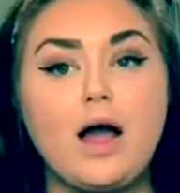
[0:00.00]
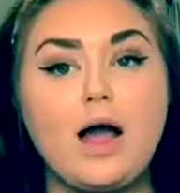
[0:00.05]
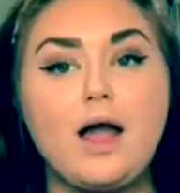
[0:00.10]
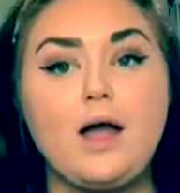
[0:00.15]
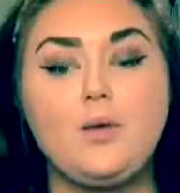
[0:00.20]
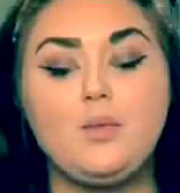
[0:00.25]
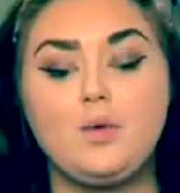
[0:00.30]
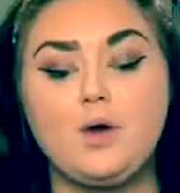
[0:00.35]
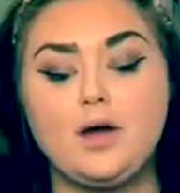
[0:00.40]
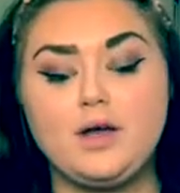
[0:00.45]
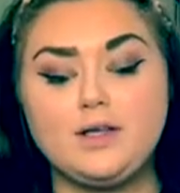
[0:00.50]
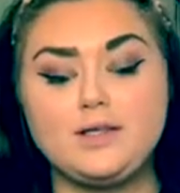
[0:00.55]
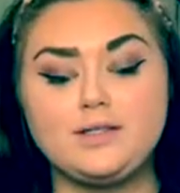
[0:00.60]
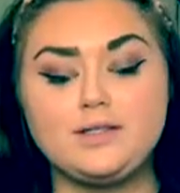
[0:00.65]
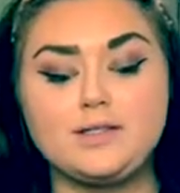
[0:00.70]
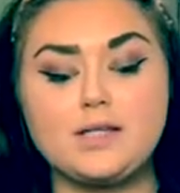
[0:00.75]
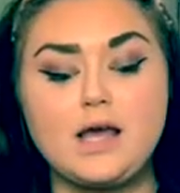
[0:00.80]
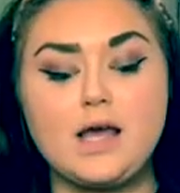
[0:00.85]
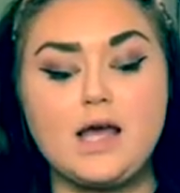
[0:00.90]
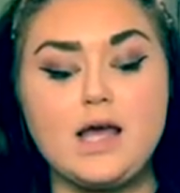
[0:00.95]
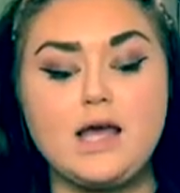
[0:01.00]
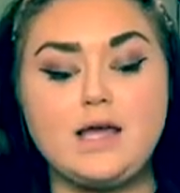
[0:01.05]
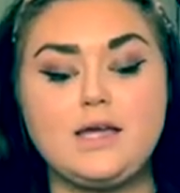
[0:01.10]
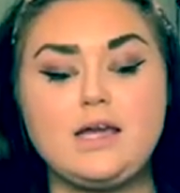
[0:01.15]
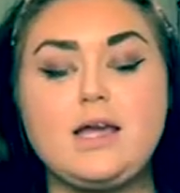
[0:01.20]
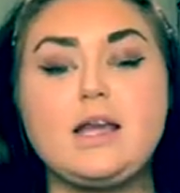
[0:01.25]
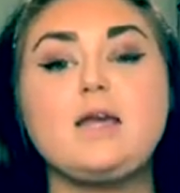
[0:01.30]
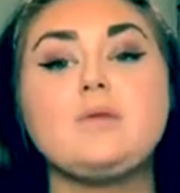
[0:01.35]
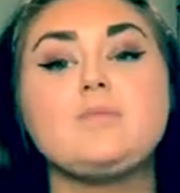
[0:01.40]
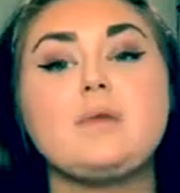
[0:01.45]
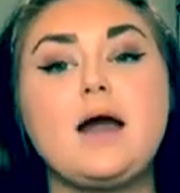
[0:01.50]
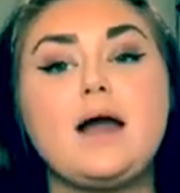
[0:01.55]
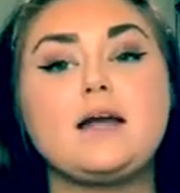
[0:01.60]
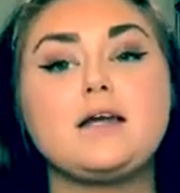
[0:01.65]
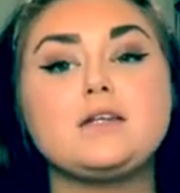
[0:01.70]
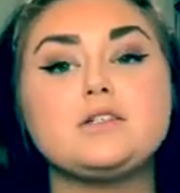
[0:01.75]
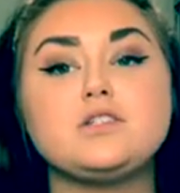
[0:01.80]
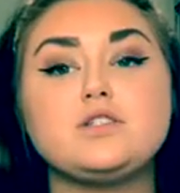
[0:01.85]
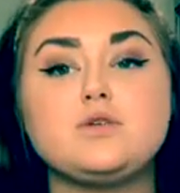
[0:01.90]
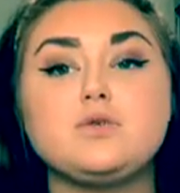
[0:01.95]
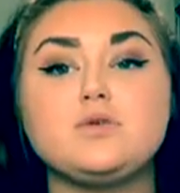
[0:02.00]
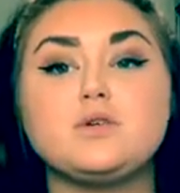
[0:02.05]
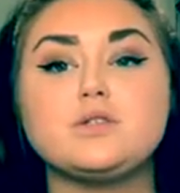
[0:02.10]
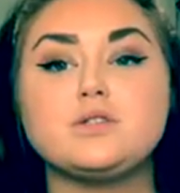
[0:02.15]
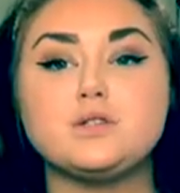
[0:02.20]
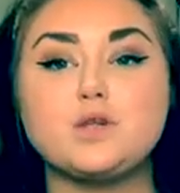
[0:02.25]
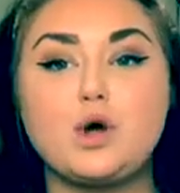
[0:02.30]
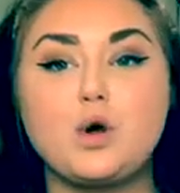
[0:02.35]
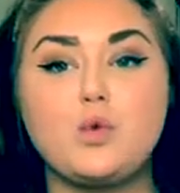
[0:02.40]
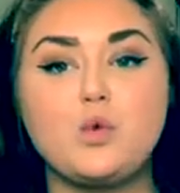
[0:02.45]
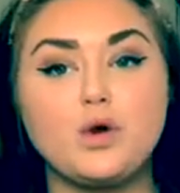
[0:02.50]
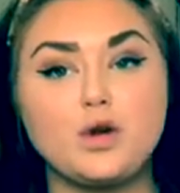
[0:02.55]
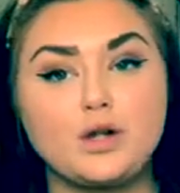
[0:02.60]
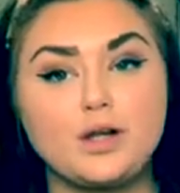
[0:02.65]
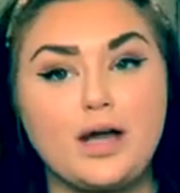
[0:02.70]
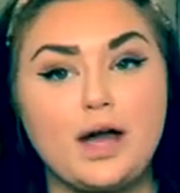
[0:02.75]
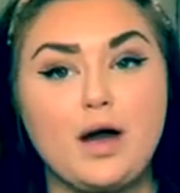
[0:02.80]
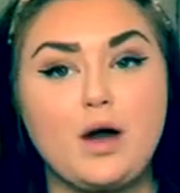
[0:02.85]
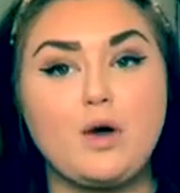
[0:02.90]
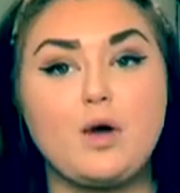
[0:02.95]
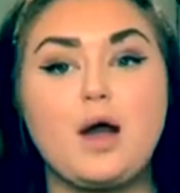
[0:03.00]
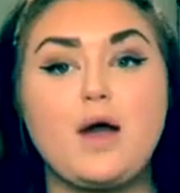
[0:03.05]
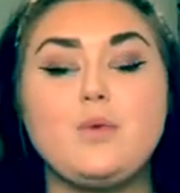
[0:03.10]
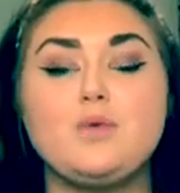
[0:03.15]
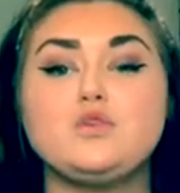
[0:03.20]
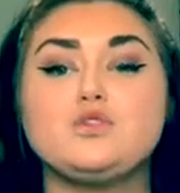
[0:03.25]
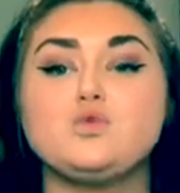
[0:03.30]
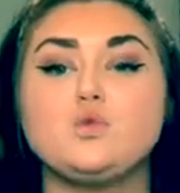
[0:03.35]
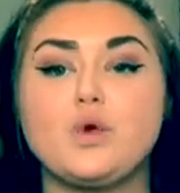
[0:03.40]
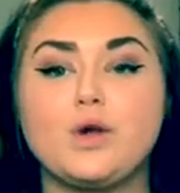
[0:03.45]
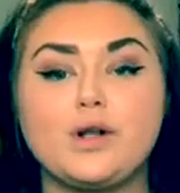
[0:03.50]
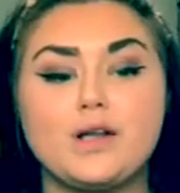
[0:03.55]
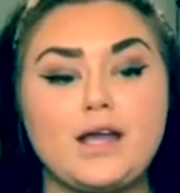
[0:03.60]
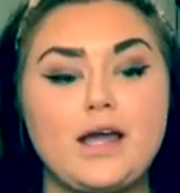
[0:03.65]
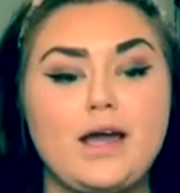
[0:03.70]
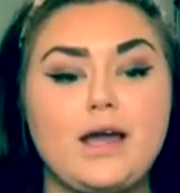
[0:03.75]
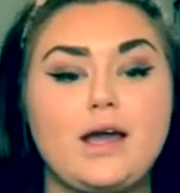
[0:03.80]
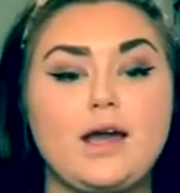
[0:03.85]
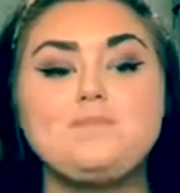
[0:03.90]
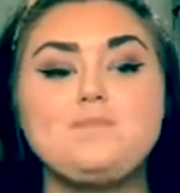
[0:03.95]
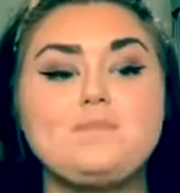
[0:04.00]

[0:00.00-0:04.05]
I was getting back into a slow workout. I was working.